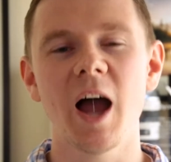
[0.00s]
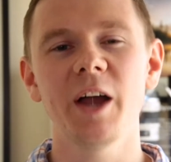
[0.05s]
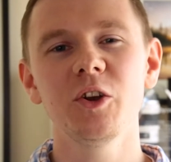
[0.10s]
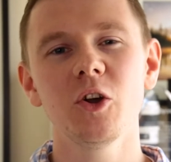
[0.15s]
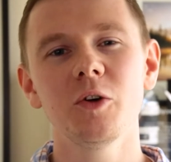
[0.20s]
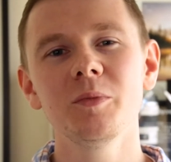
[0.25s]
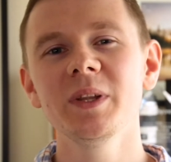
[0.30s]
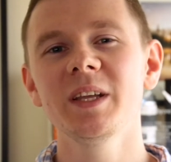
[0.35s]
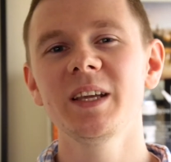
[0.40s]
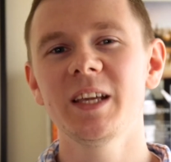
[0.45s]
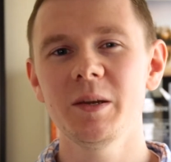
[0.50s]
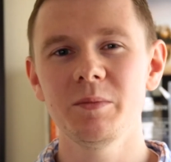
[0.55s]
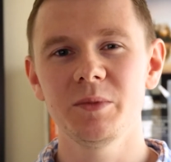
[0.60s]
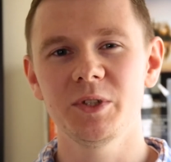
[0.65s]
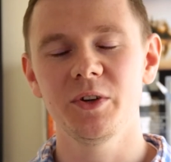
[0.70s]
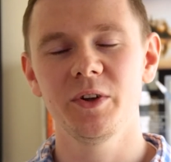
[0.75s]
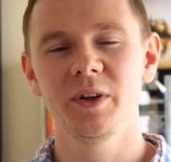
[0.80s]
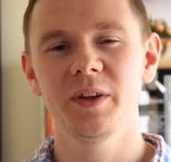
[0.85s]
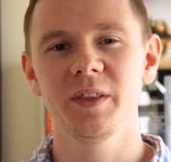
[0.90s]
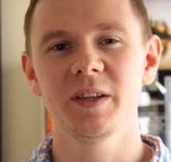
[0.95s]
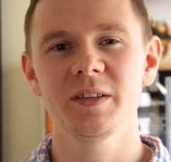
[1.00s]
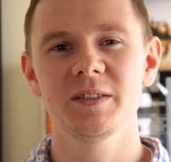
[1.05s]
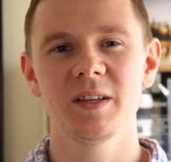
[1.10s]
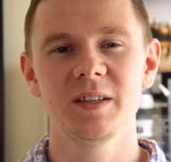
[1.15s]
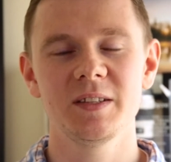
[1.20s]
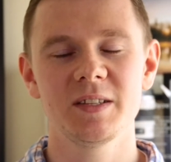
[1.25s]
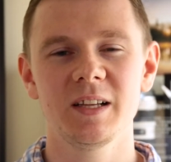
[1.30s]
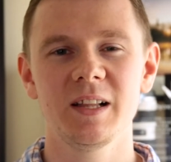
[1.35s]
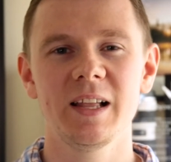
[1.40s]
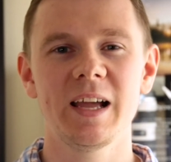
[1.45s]
I normally keep doing this
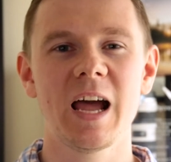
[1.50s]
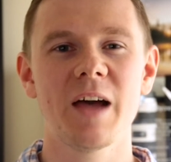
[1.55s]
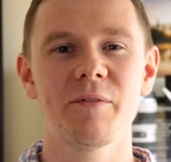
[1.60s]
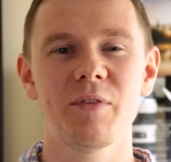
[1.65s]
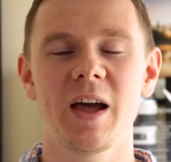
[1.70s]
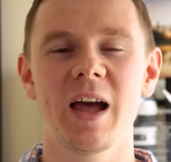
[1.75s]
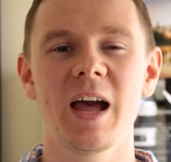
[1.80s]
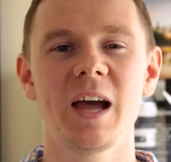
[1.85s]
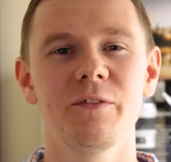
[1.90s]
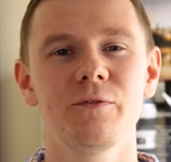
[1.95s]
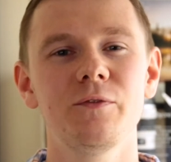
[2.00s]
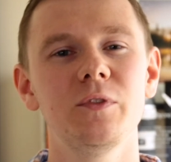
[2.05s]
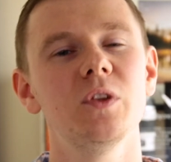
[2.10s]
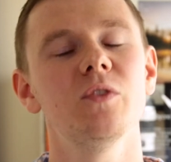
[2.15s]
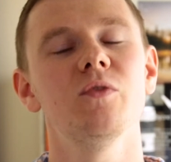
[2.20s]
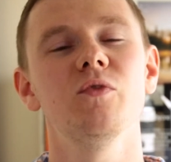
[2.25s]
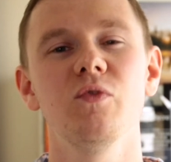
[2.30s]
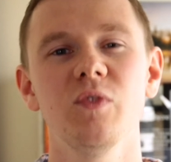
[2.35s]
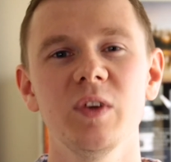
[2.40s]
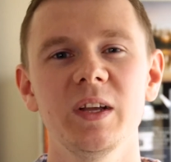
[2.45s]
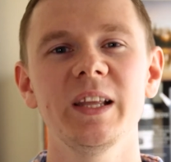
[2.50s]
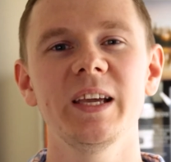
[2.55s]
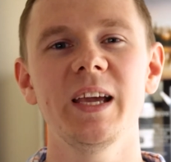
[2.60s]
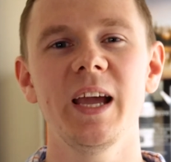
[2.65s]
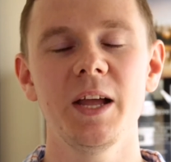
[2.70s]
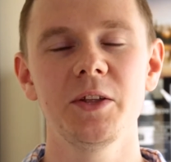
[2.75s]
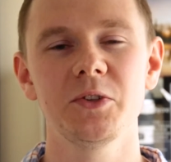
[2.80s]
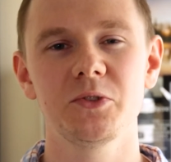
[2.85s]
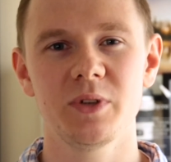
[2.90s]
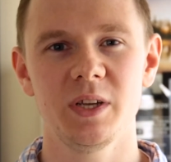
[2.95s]
until I have a handful of really
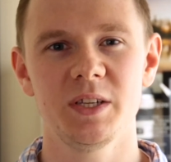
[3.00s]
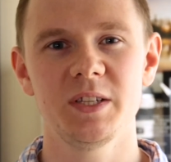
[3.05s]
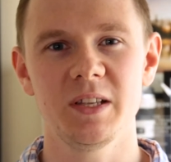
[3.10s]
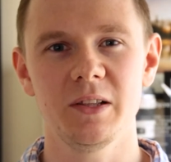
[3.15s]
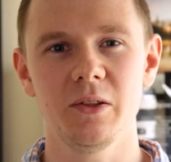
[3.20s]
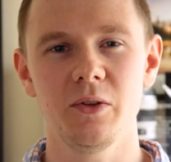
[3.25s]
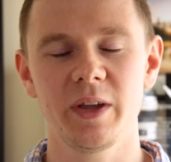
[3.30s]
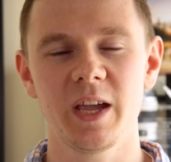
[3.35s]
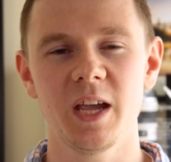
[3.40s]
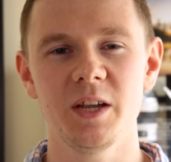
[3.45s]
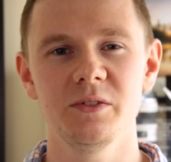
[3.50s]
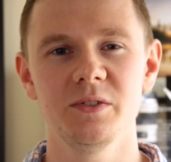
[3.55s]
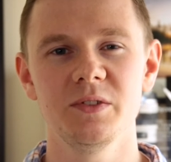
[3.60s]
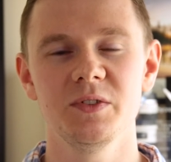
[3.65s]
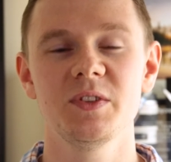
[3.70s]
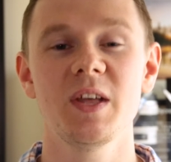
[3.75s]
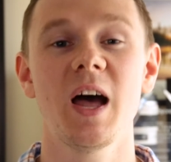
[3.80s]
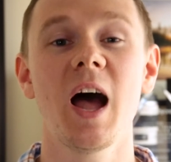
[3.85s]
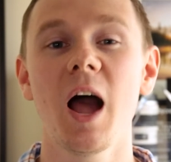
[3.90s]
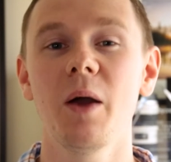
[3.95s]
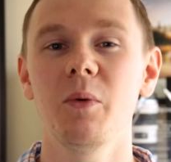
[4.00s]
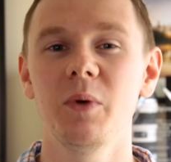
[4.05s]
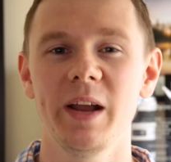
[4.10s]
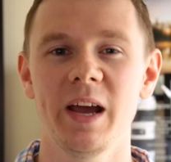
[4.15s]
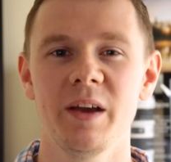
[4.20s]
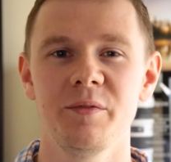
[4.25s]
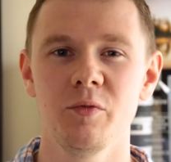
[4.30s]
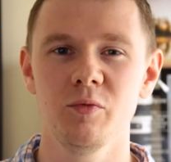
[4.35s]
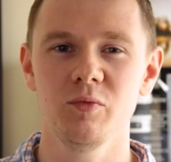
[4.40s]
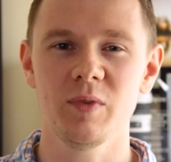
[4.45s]
interesting locations that I want
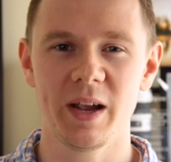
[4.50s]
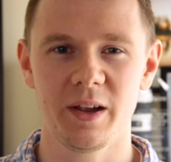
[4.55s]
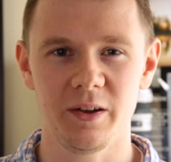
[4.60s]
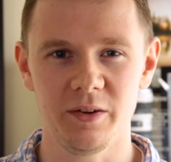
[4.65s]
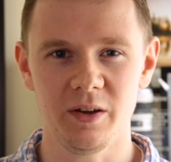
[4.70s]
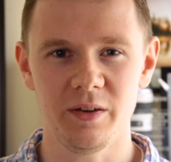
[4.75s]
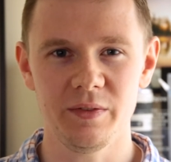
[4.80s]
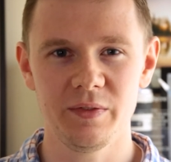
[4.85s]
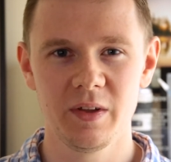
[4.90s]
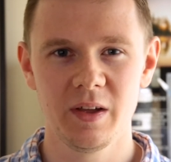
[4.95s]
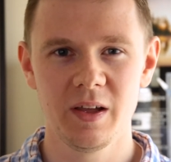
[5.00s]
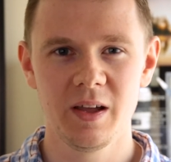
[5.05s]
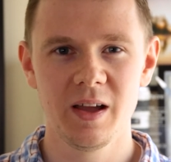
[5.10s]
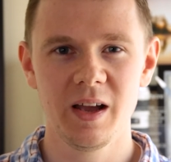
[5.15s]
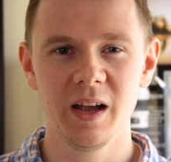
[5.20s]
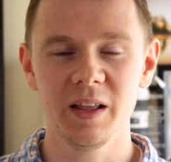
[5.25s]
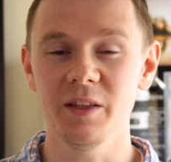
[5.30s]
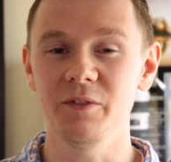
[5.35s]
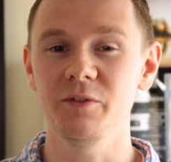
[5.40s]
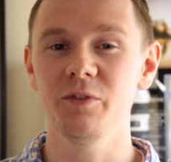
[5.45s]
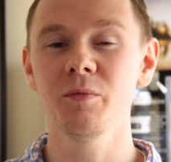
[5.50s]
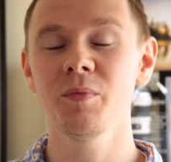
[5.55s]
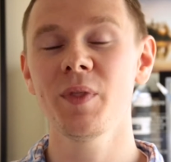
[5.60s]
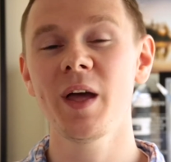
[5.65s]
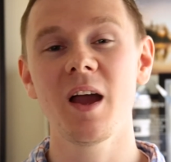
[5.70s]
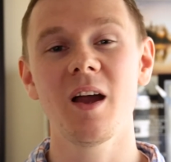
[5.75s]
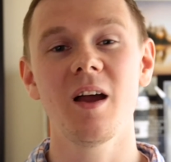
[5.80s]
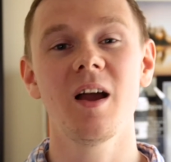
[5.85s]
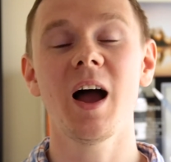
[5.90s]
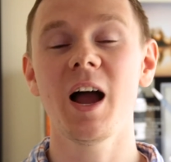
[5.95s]
to have a record of. And then from
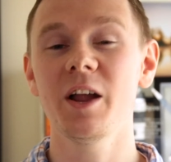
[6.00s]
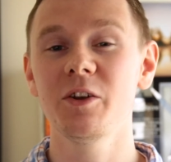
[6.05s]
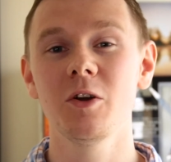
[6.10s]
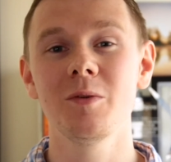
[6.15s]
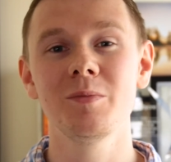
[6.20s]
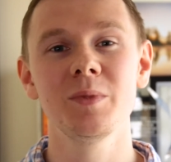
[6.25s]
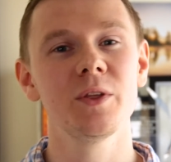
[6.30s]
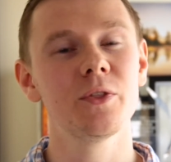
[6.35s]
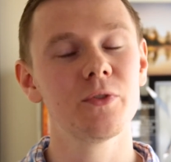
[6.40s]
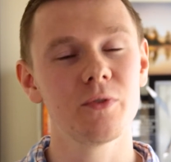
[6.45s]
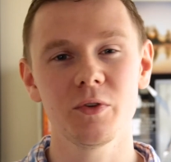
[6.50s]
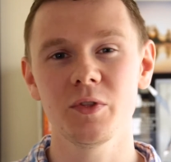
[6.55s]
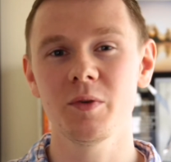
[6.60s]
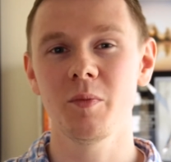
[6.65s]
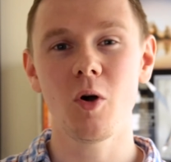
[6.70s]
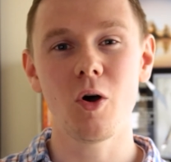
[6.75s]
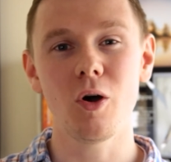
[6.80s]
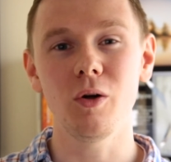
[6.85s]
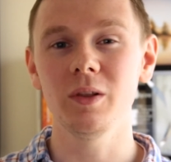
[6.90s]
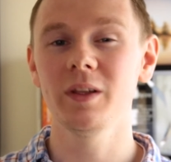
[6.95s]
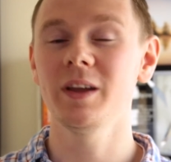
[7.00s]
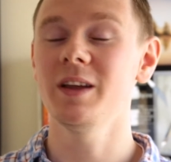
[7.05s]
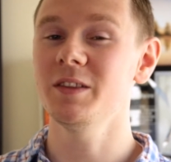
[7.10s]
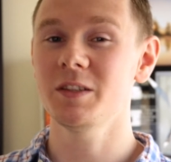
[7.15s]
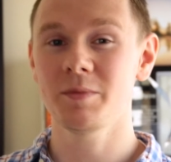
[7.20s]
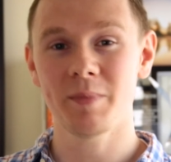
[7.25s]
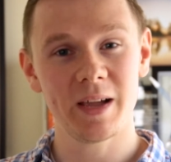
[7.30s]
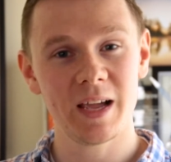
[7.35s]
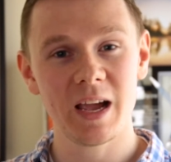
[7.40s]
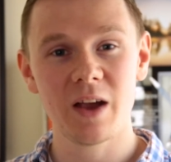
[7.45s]
there, I normally throw them all
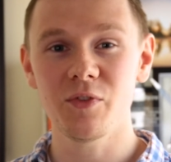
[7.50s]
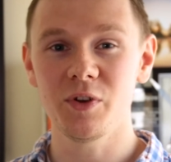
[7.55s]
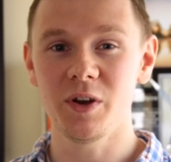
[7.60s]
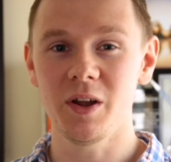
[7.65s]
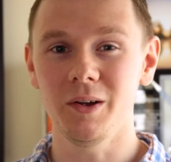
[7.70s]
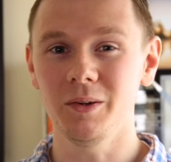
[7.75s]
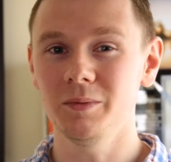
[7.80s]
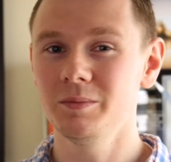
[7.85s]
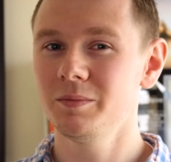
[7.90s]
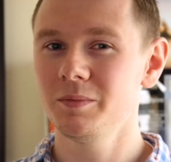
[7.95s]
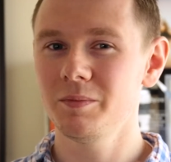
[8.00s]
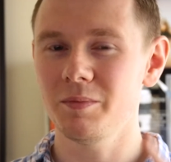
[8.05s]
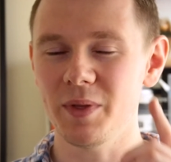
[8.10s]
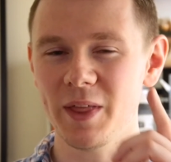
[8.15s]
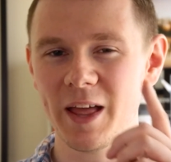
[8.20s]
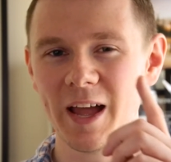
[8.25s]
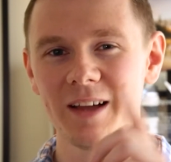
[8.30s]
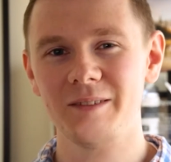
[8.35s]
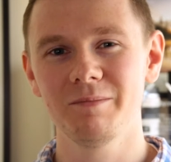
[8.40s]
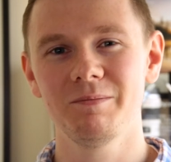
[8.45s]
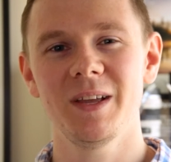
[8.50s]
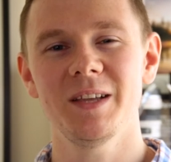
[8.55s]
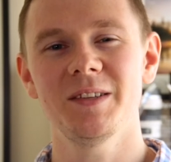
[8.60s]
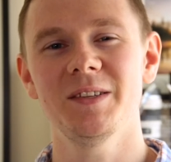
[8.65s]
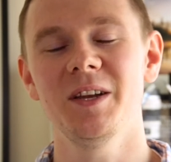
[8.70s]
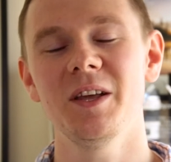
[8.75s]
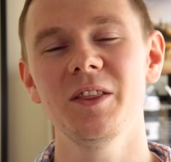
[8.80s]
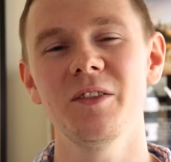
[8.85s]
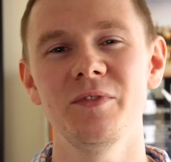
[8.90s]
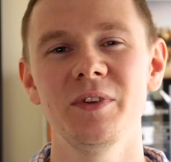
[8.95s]
into my Evernote. But that
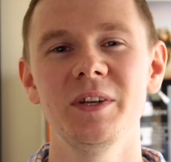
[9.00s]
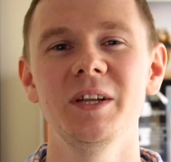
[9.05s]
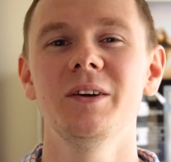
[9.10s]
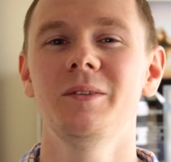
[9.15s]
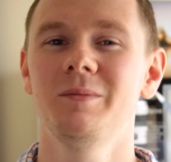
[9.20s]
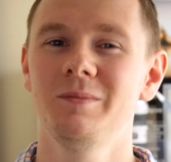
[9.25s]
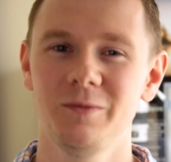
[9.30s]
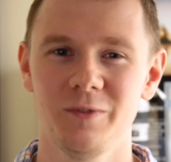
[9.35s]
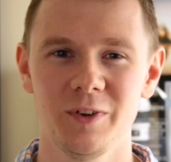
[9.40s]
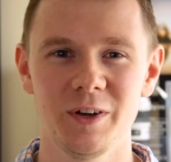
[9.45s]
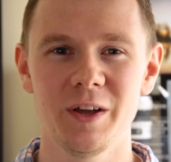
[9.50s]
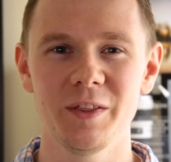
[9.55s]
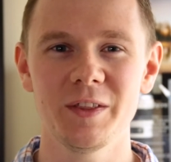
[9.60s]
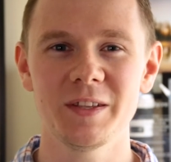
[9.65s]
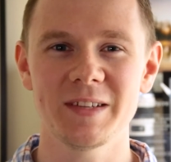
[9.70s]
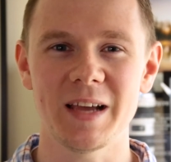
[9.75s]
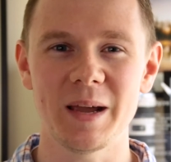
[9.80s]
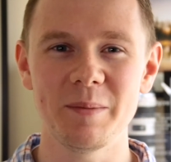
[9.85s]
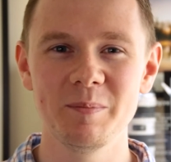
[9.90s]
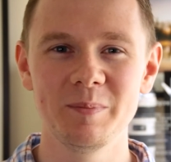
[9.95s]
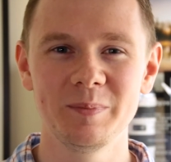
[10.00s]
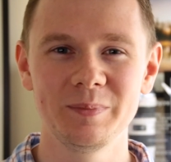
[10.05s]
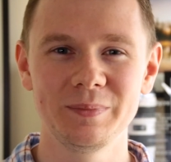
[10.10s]
is another video for another time.